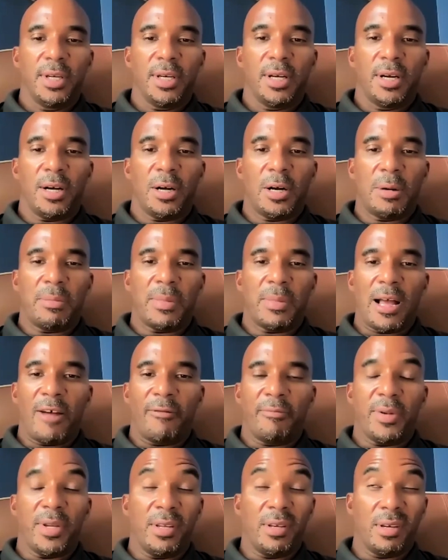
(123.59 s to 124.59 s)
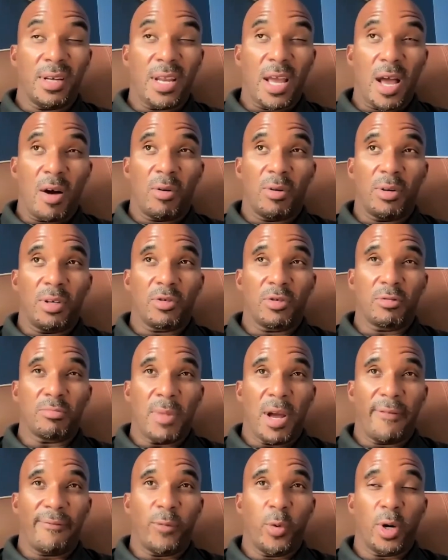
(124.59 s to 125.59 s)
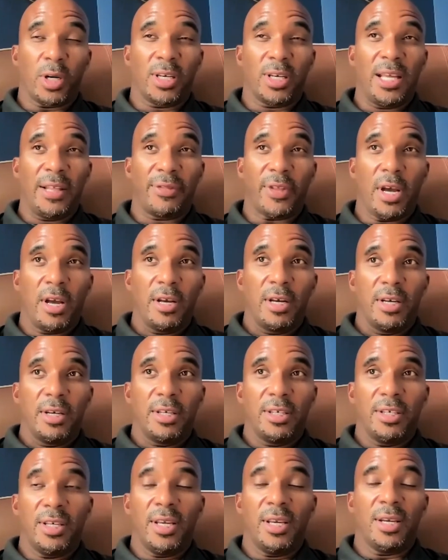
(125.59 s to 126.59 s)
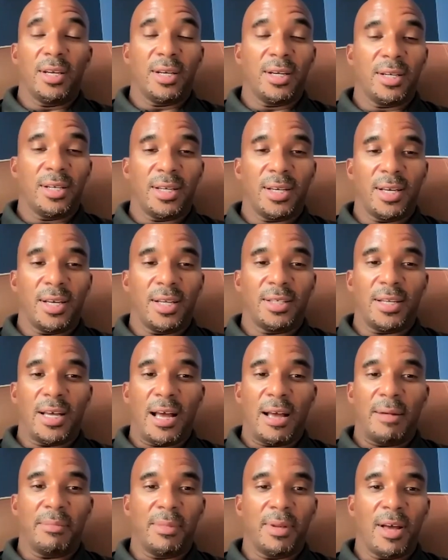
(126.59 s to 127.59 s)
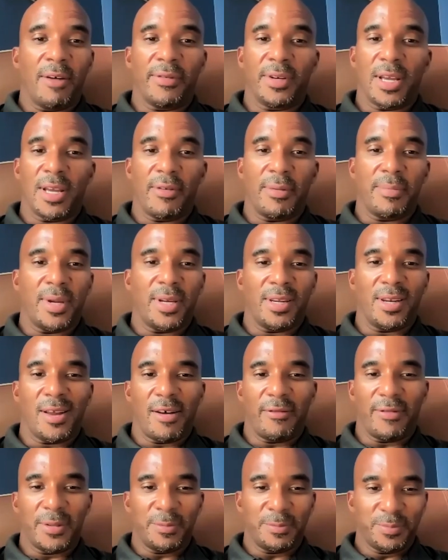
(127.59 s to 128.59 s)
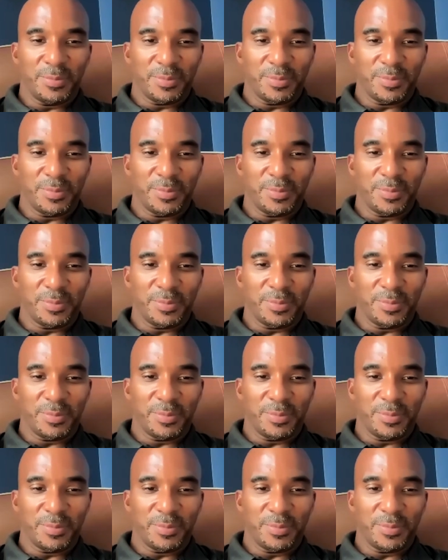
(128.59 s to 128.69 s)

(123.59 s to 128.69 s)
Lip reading: I've been here now, and this is my 14th year, and I'm loving every minute of it.